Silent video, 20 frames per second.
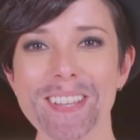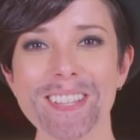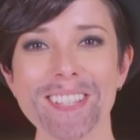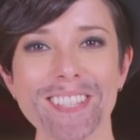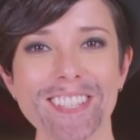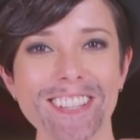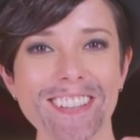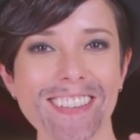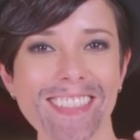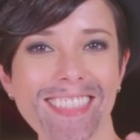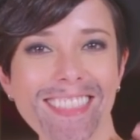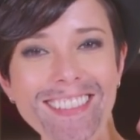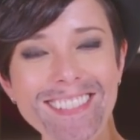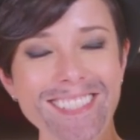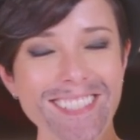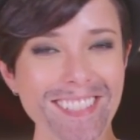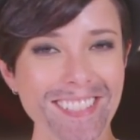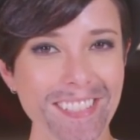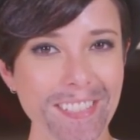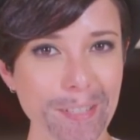So
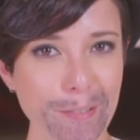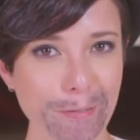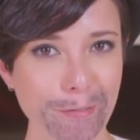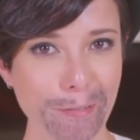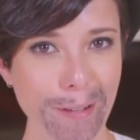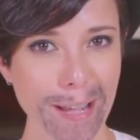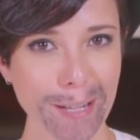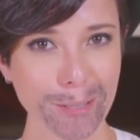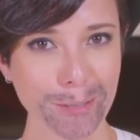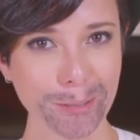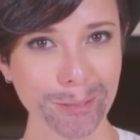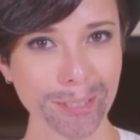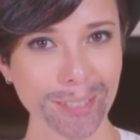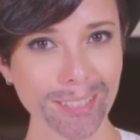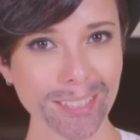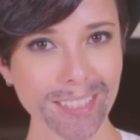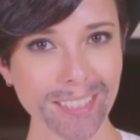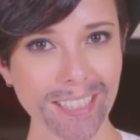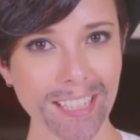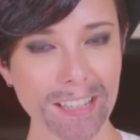this is the final
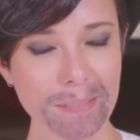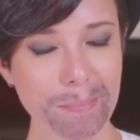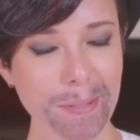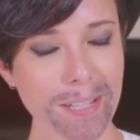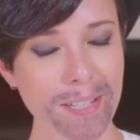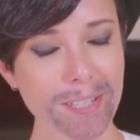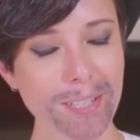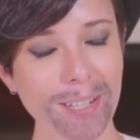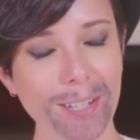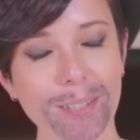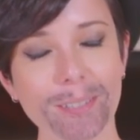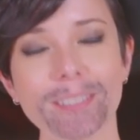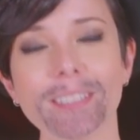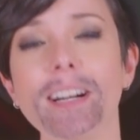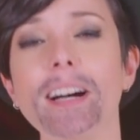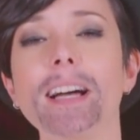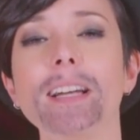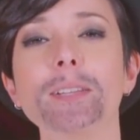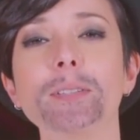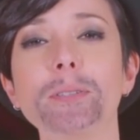look. I've been told
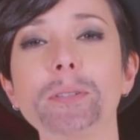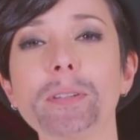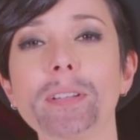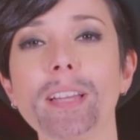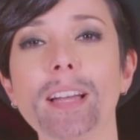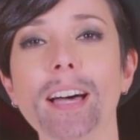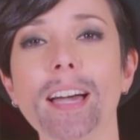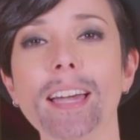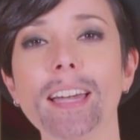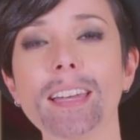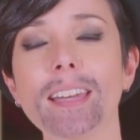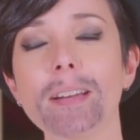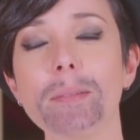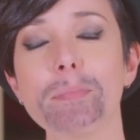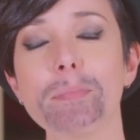I look like